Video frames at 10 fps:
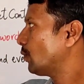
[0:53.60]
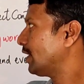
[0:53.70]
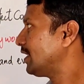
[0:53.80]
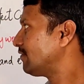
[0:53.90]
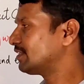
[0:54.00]

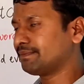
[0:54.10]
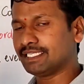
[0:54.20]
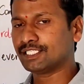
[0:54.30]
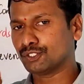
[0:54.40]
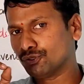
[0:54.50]
one of them
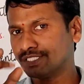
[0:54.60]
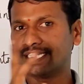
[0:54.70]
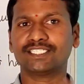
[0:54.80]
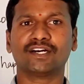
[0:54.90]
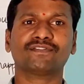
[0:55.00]
is
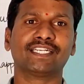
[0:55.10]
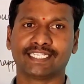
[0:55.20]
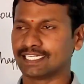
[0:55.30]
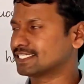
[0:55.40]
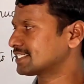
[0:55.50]
usage of the
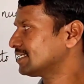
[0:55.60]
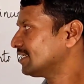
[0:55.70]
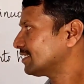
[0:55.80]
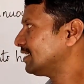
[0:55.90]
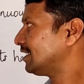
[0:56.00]
tense,
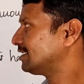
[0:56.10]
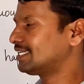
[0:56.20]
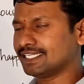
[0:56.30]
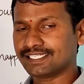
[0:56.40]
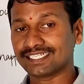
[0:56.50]
the
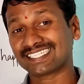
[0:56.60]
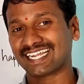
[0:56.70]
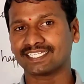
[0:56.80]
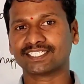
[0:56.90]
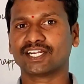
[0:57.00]
other is
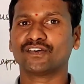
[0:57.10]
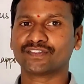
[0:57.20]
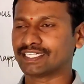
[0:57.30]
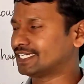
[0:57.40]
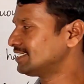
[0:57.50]
structure of
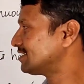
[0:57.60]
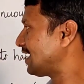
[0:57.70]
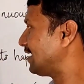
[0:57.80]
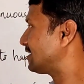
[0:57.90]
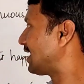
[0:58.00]
the tense,
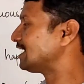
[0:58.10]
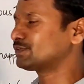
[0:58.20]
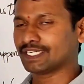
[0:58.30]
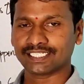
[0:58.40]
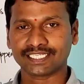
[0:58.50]
and the last
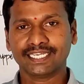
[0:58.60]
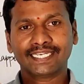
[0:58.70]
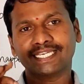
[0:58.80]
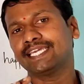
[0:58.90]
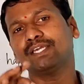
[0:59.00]
one is
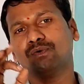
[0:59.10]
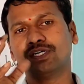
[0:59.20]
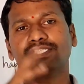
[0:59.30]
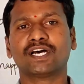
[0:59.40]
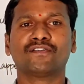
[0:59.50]

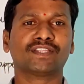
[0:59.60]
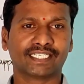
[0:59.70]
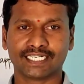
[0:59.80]
keywords of the